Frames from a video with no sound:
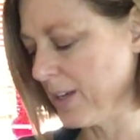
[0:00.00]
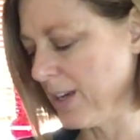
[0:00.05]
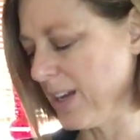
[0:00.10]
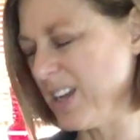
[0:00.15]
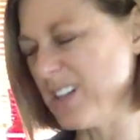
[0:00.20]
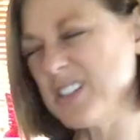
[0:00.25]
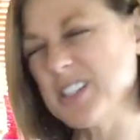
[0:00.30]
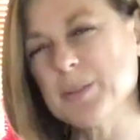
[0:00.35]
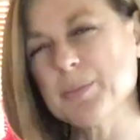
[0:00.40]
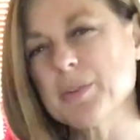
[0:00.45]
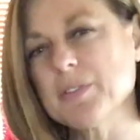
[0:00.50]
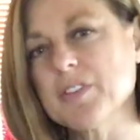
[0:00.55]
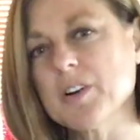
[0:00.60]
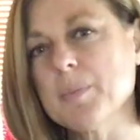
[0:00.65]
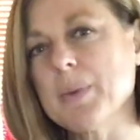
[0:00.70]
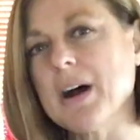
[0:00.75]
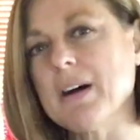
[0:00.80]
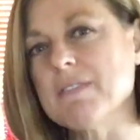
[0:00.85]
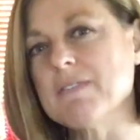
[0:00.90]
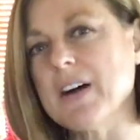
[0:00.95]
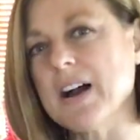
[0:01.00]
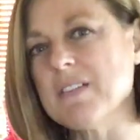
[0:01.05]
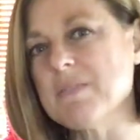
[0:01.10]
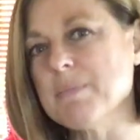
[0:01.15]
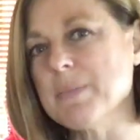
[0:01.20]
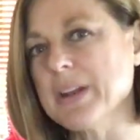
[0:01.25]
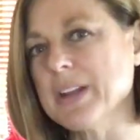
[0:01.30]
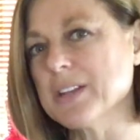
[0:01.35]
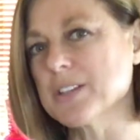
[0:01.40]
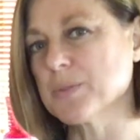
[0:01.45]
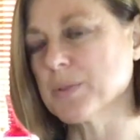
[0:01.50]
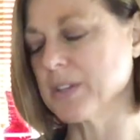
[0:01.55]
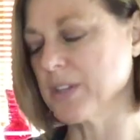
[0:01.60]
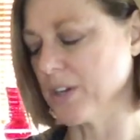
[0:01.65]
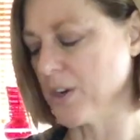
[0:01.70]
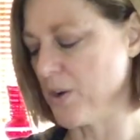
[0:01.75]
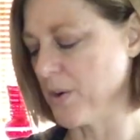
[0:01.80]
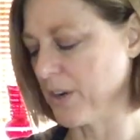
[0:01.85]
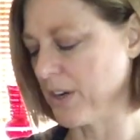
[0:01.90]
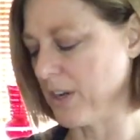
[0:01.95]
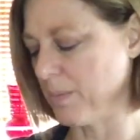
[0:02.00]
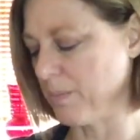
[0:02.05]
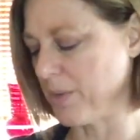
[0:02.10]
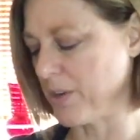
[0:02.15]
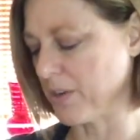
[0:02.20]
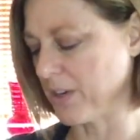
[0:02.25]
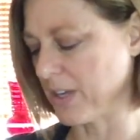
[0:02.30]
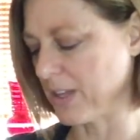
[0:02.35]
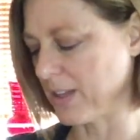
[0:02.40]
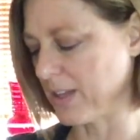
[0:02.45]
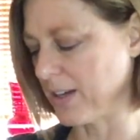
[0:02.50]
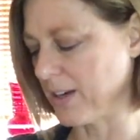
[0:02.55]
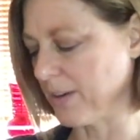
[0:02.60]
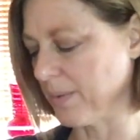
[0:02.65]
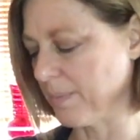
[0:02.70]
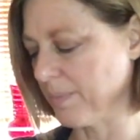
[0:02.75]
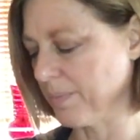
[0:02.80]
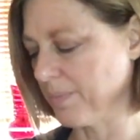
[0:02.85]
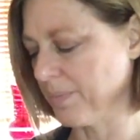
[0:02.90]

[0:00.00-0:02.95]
and simmer for about 5 minutes with the coconut milk in there.